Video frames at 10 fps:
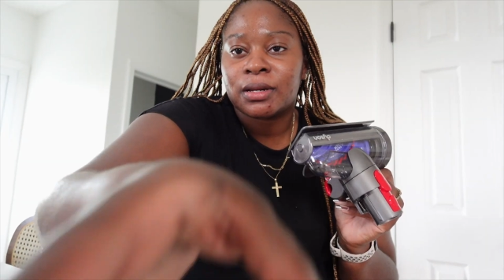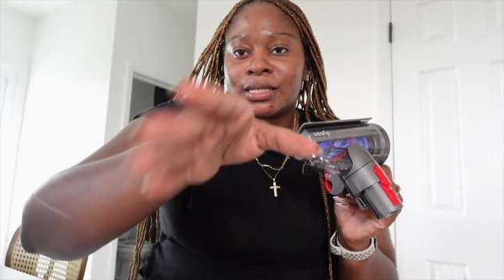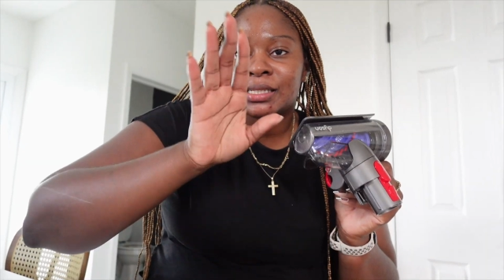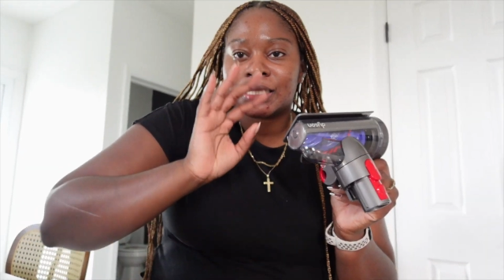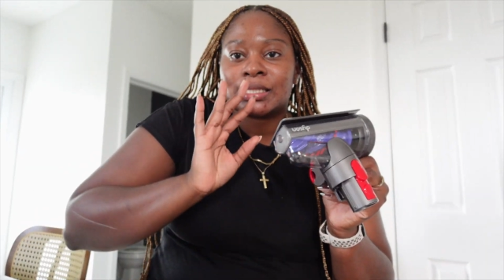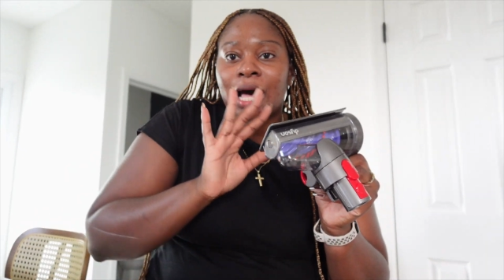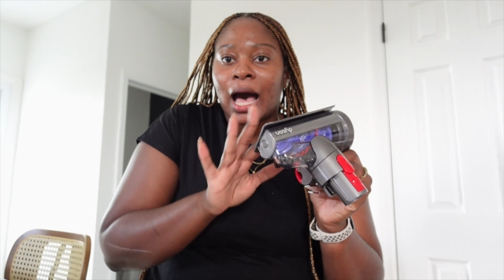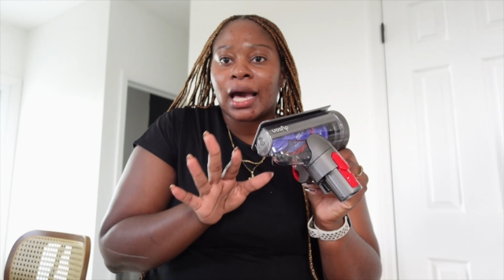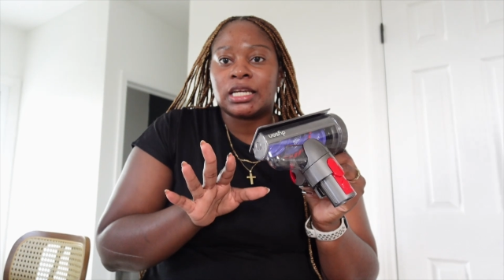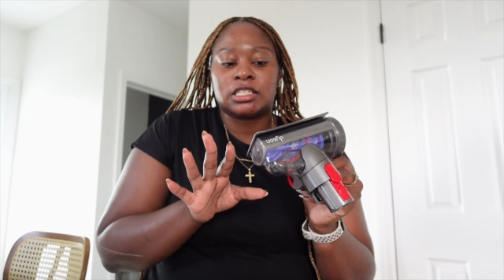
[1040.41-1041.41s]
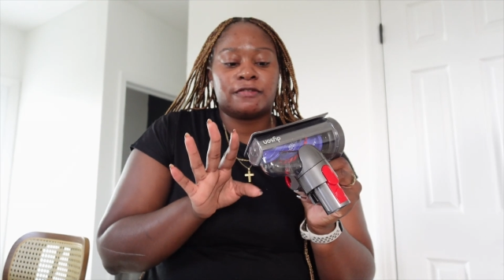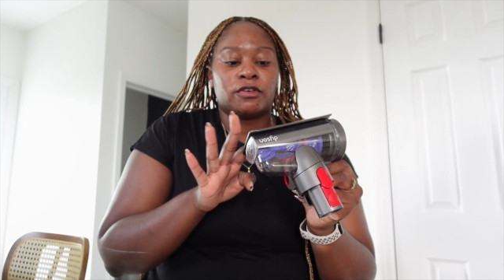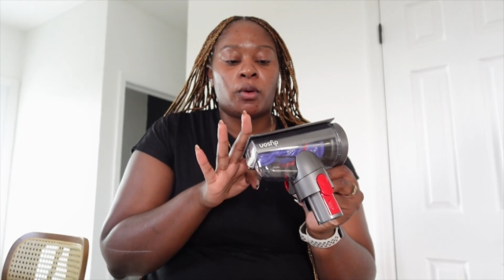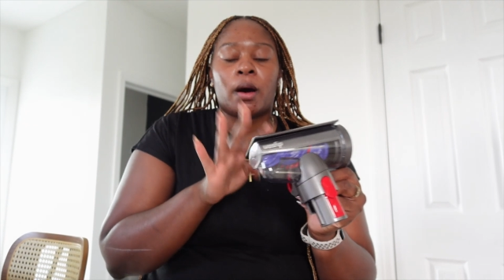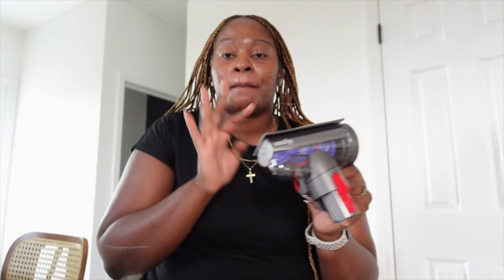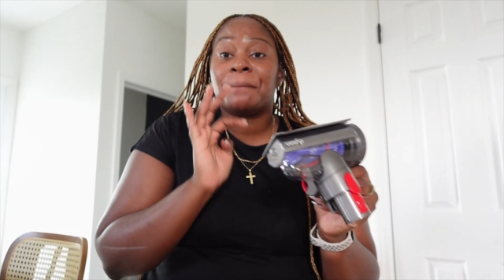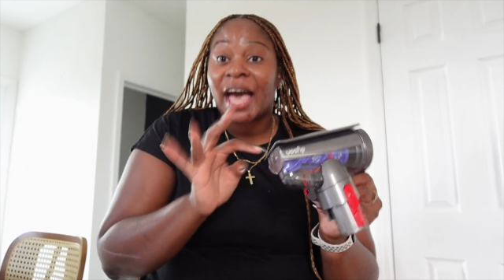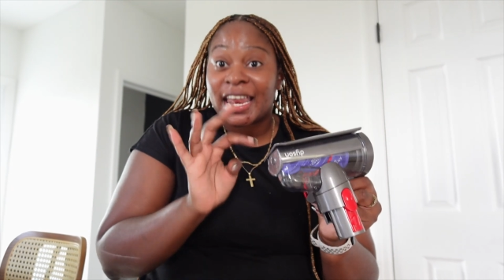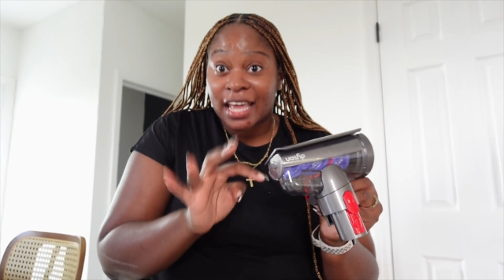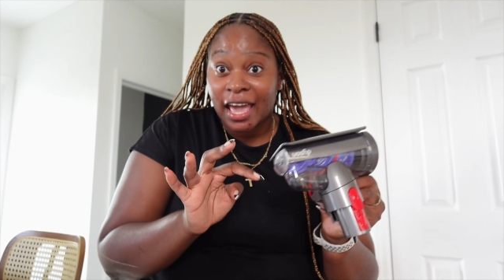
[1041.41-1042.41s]
one is designed for
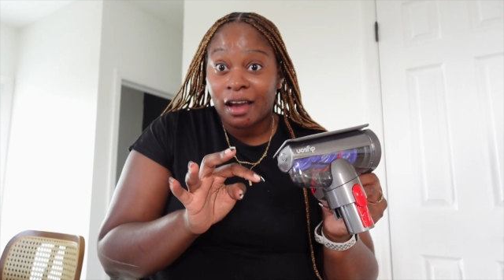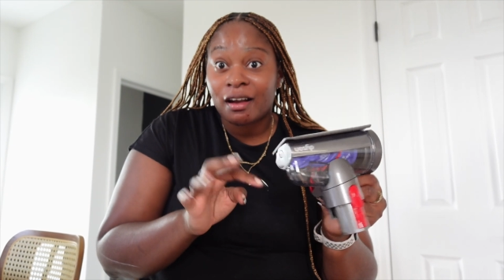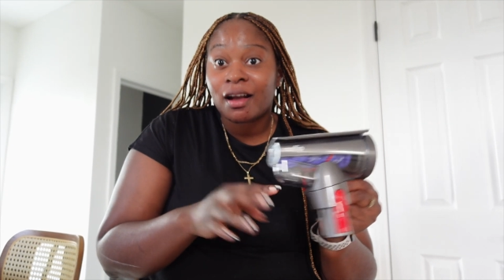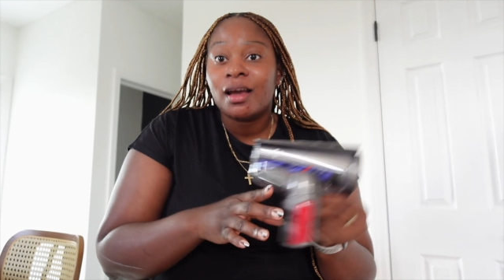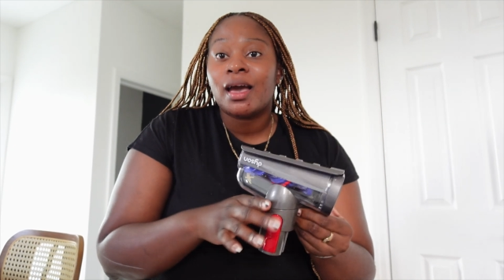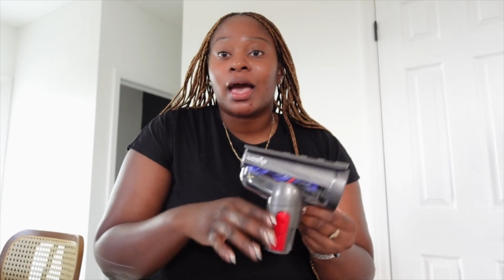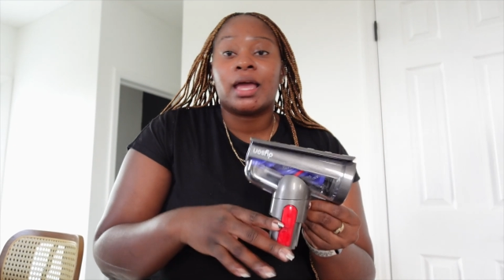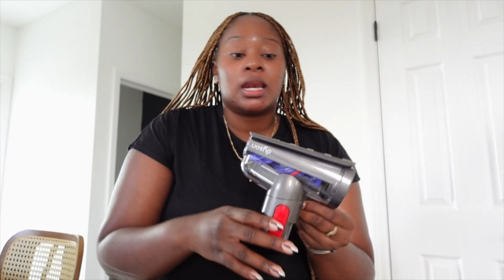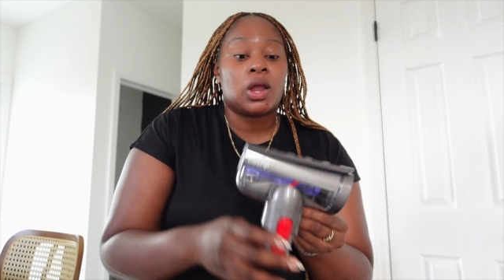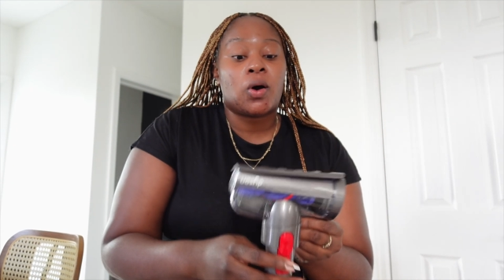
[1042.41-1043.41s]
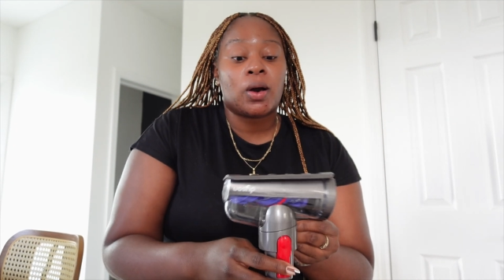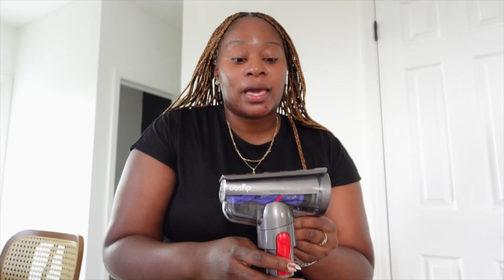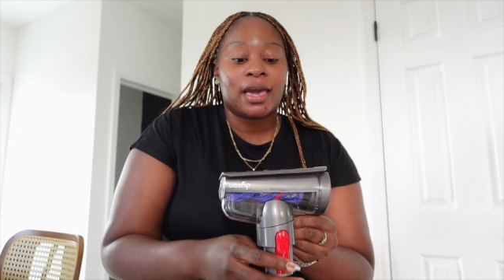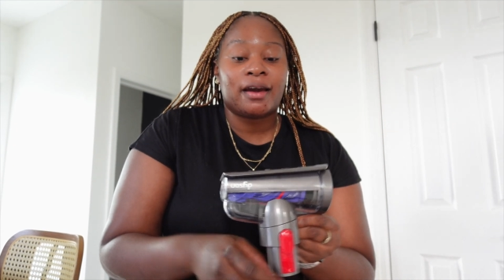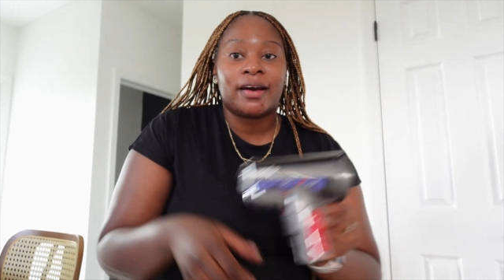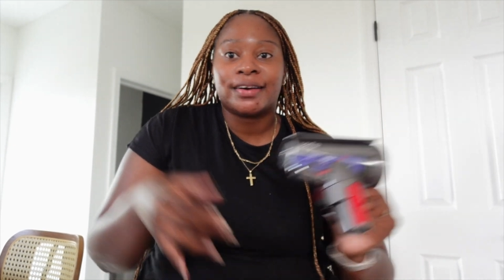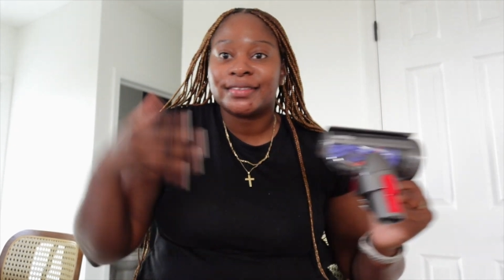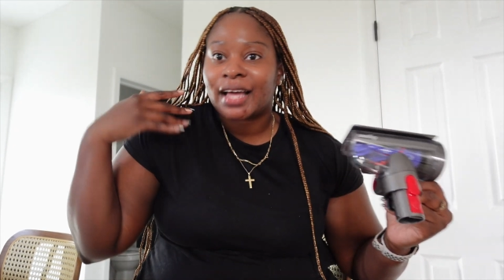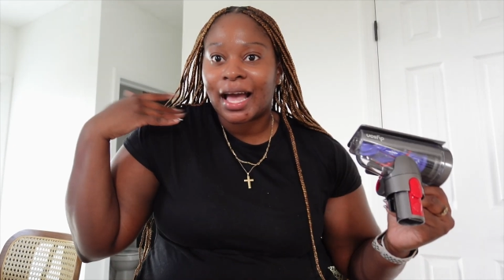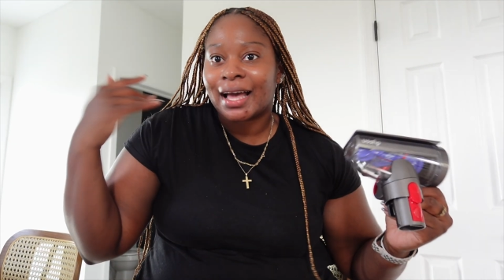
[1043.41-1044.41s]
pet hair and long hair,
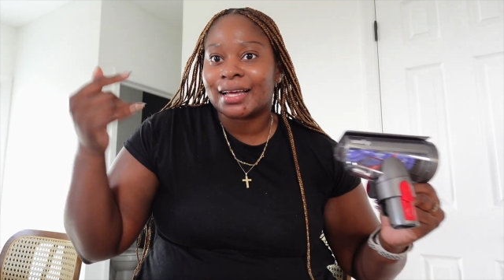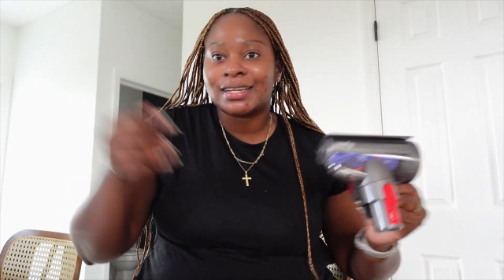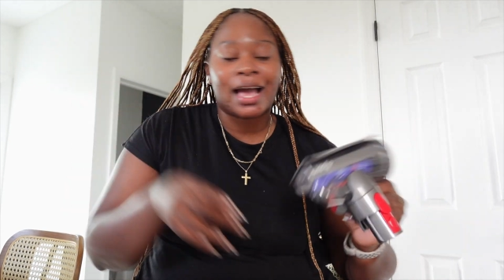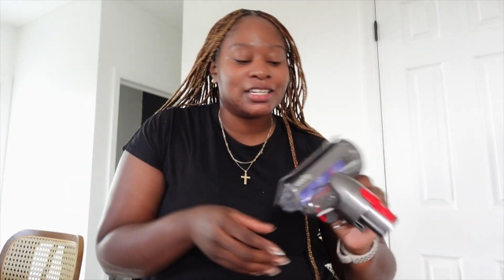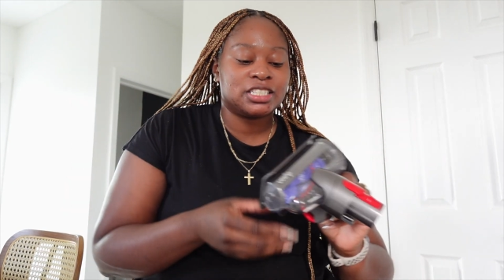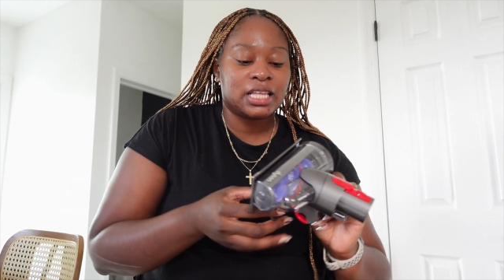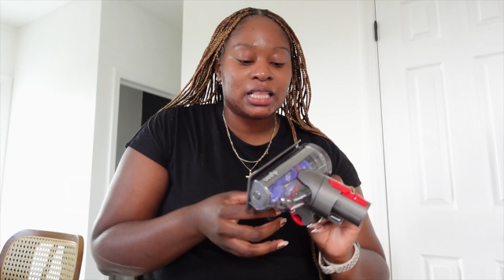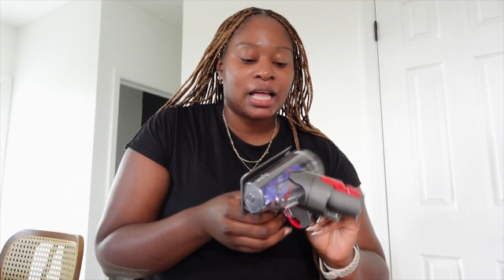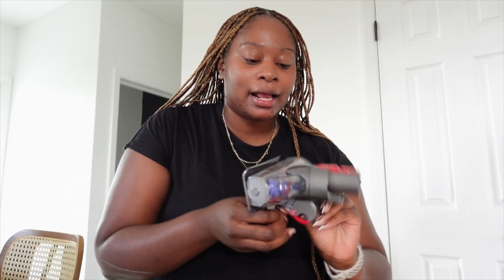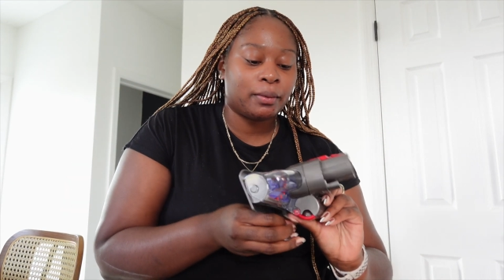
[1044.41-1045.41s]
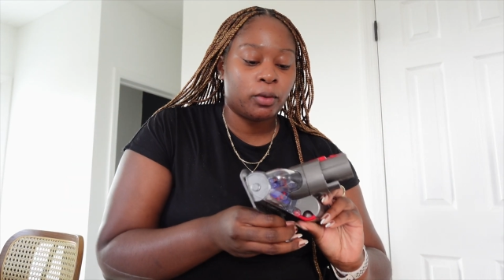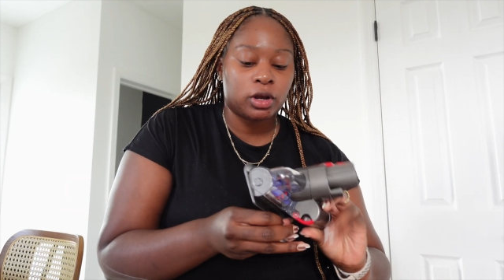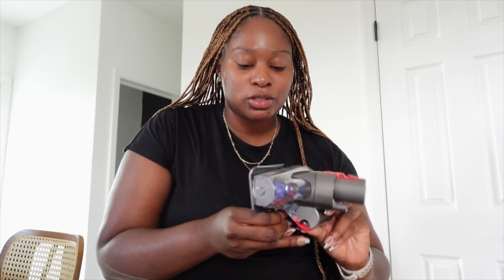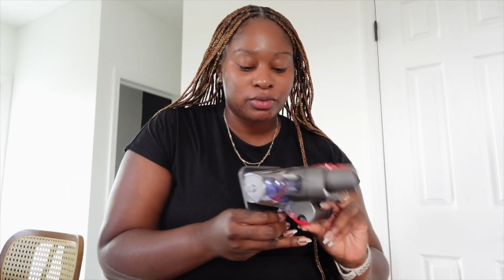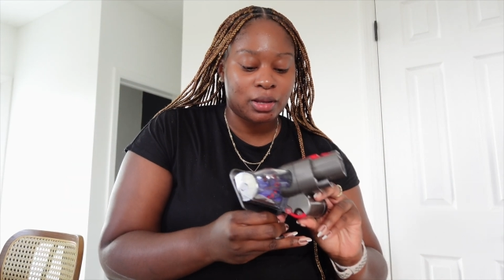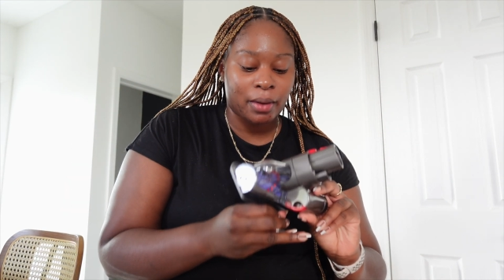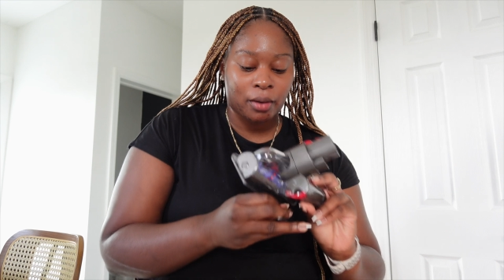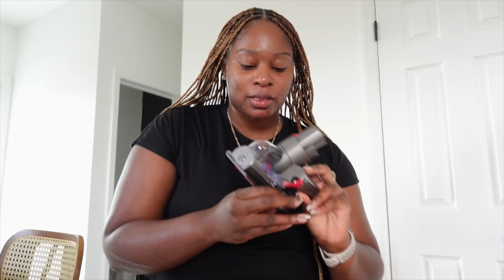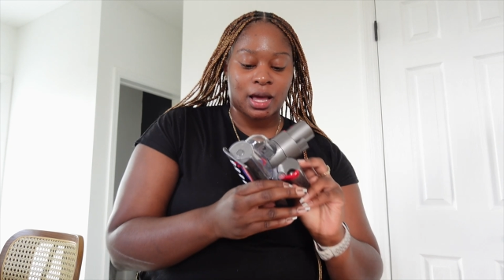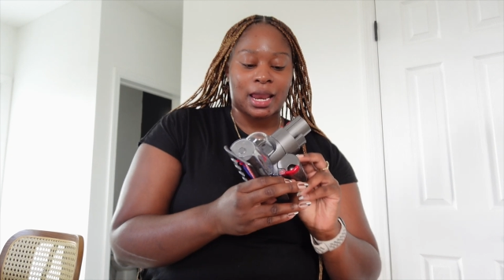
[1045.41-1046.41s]
and I just think that works really
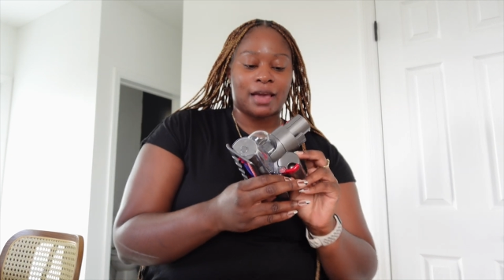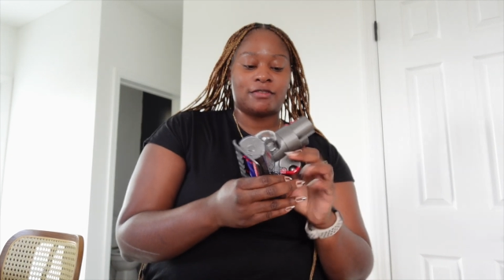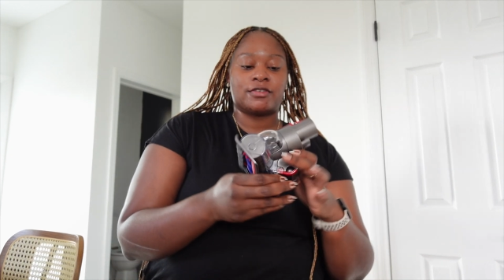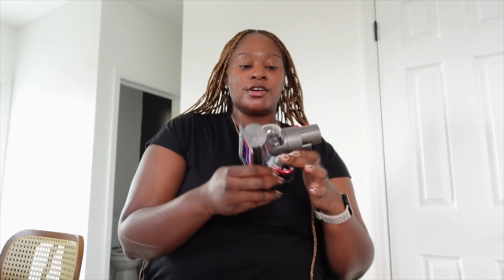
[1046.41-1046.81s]
well with our life.